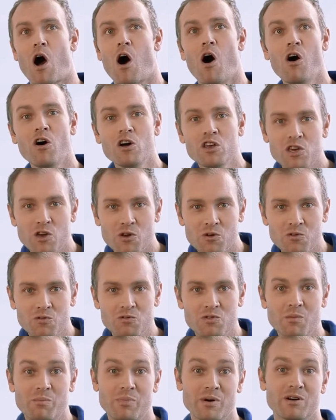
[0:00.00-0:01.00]
are
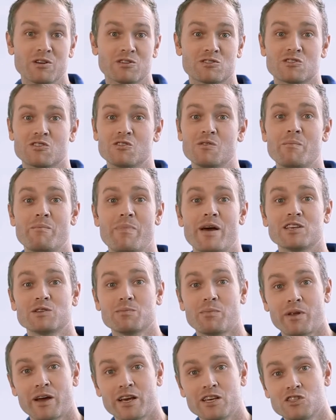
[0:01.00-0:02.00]
you the person
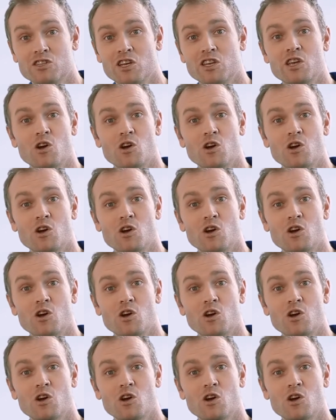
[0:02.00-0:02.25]
best placed to